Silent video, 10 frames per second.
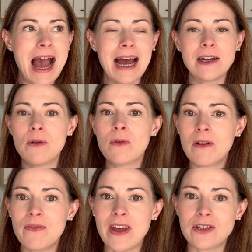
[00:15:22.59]
and all
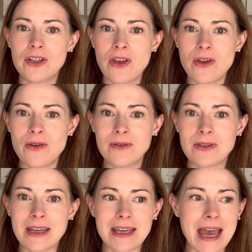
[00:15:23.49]
of their shoes
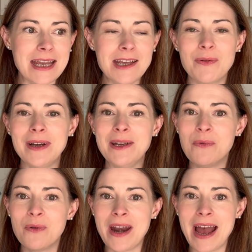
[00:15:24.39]
get equally
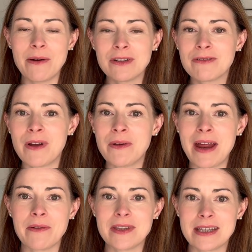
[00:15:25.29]
worn out and grown
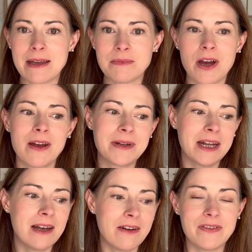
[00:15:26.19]
out at the same time. And I
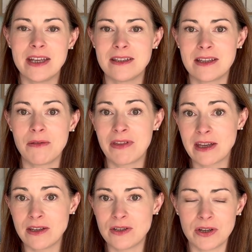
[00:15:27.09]
love it. So
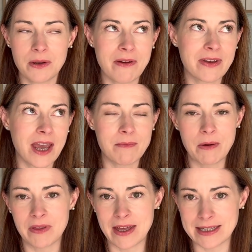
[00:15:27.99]
thank you to whoever came up
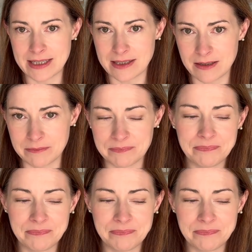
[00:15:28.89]
with that system.